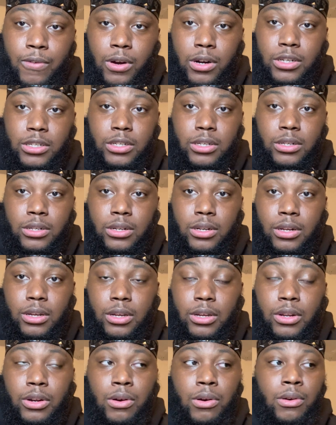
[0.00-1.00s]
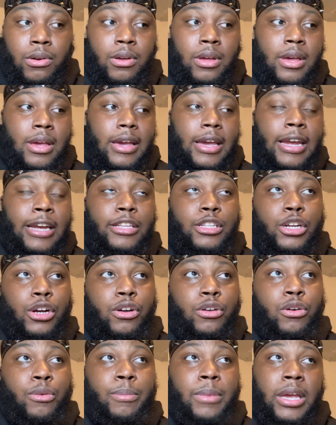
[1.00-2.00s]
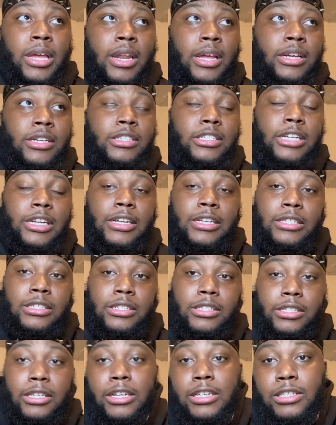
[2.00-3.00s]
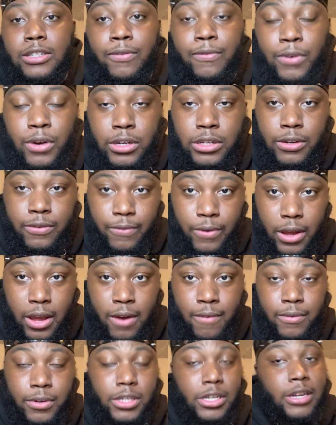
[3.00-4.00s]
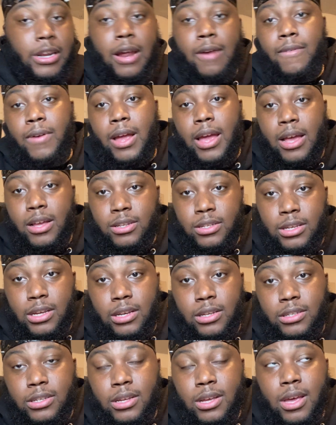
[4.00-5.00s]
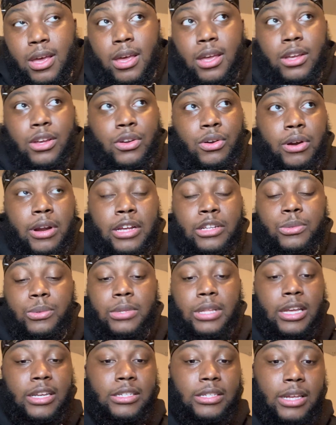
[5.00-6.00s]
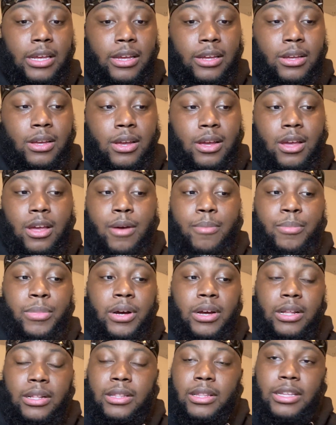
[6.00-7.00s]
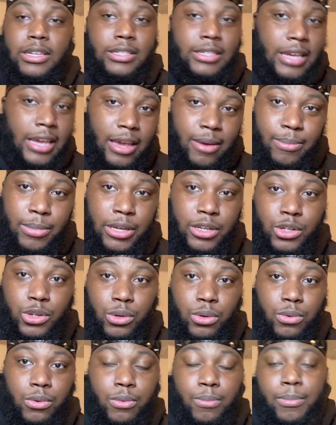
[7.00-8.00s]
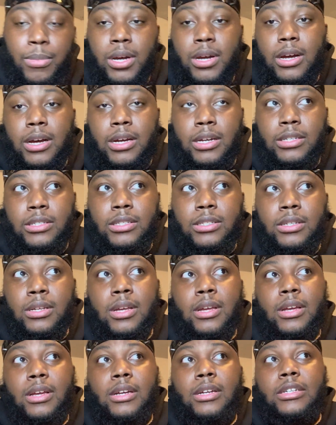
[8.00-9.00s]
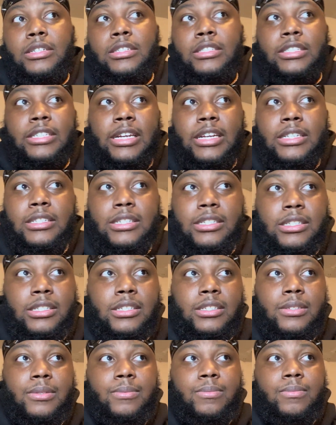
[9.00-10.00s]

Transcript: virgin. You know, eternal meaning she she's a virgin forever. She never has sex. You know, that's what they say. But this can't be true because Jesus,